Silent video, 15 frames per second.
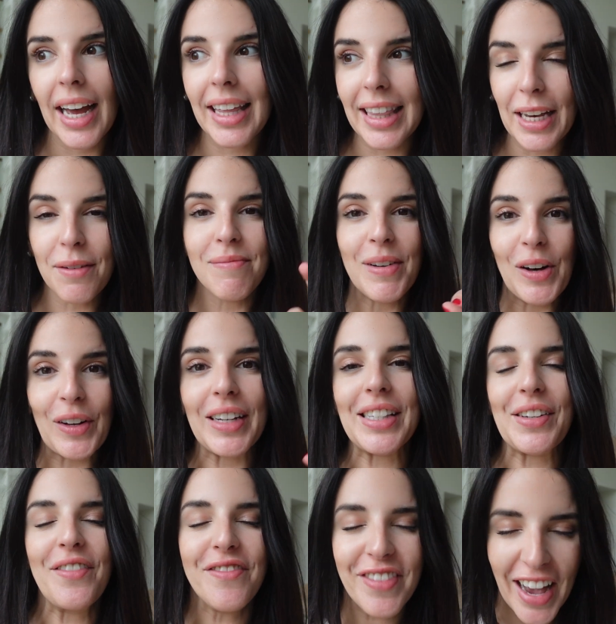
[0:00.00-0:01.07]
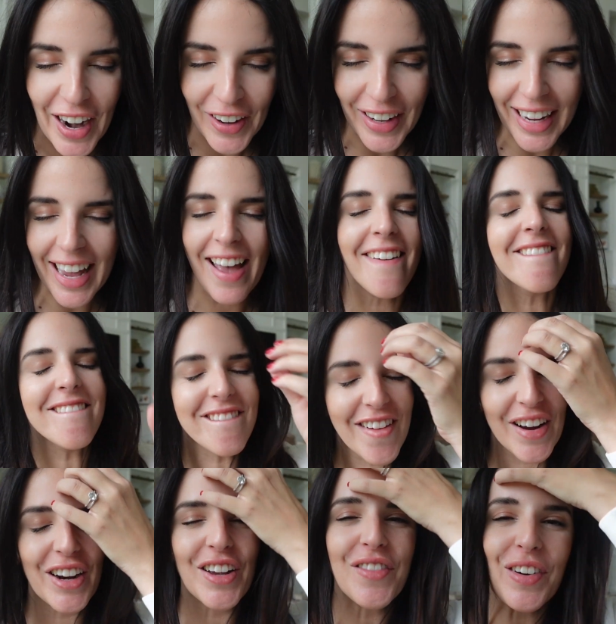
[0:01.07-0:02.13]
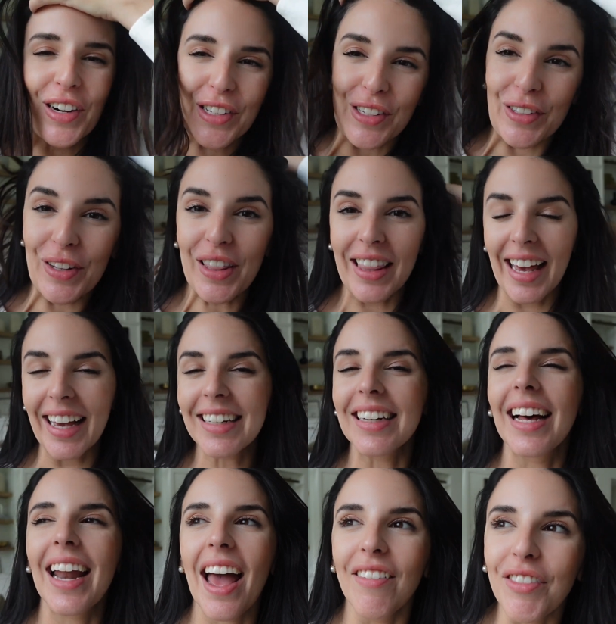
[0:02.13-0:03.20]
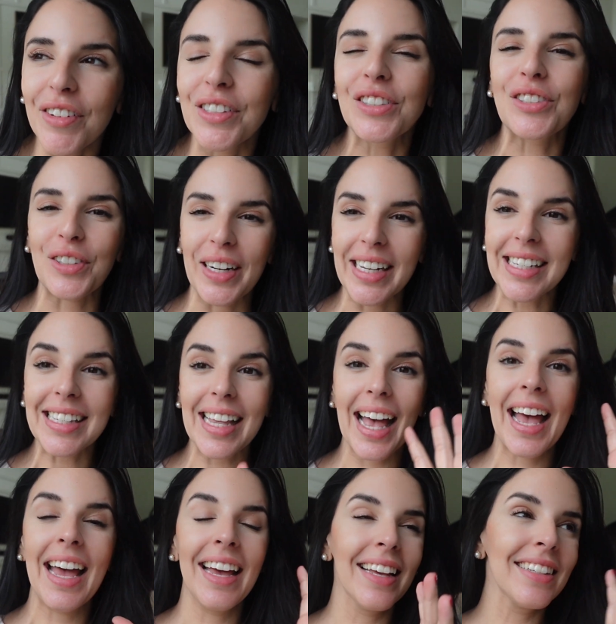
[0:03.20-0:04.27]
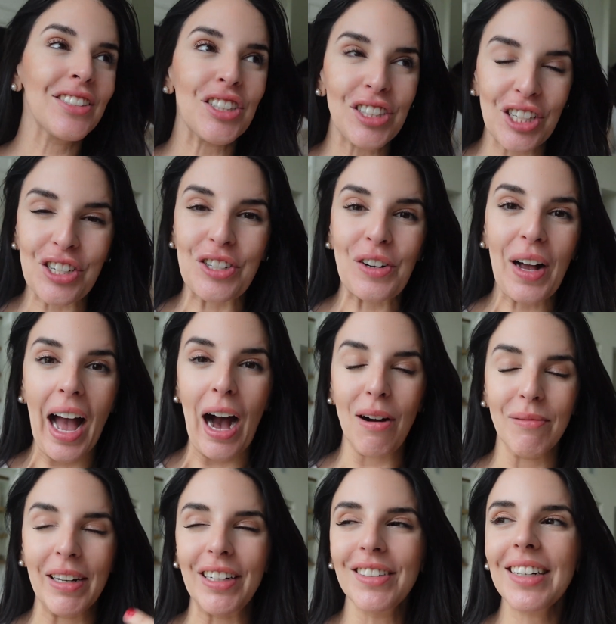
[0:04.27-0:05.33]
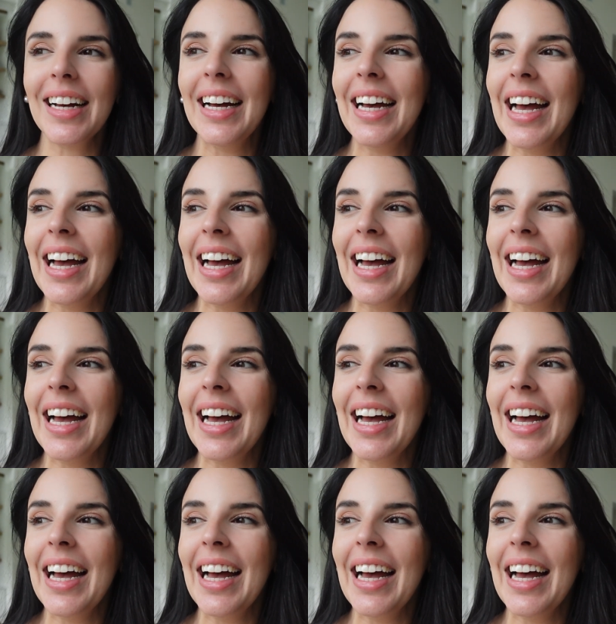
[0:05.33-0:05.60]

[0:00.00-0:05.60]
I think milk is a very personal thing. Not everyone drinks traditional cow milk.